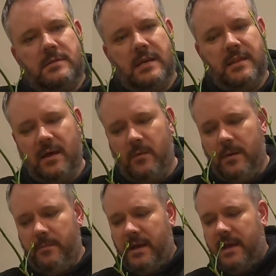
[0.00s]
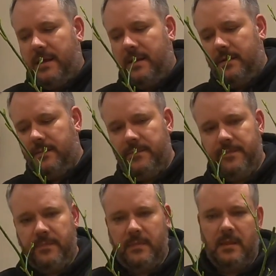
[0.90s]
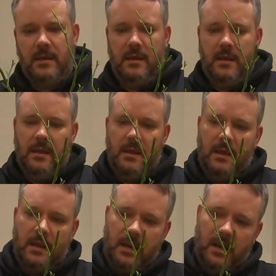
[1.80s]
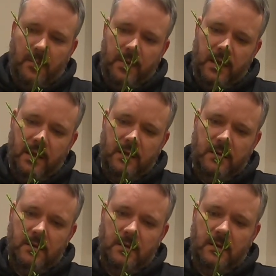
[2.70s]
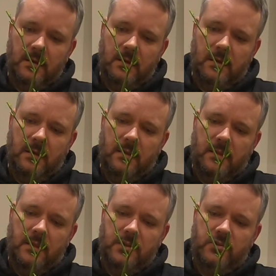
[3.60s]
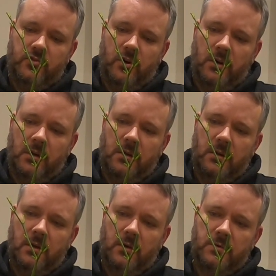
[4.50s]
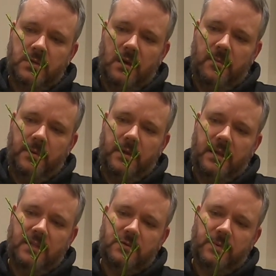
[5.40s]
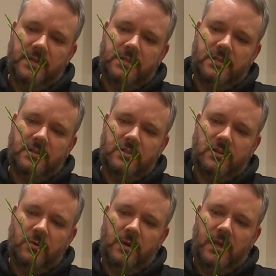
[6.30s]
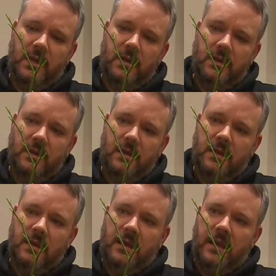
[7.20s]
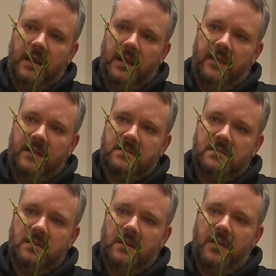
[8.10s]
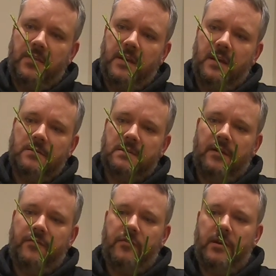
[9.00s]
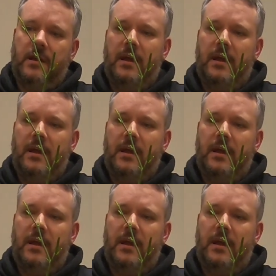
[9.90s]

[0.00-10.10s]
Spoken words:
take that one back, and then up here, this trunk goes up and then splits into 2 here, and then there's nothing else after it